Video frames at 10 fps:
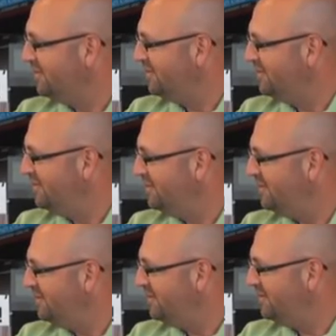
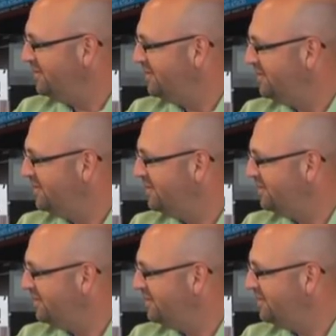
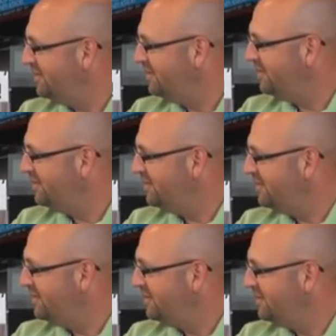
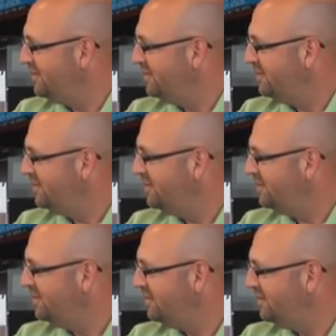
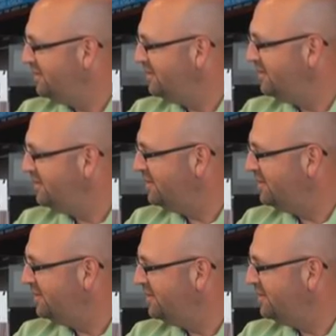
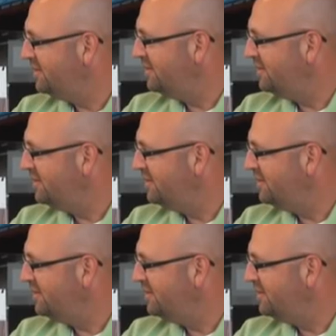This person isn't speaking.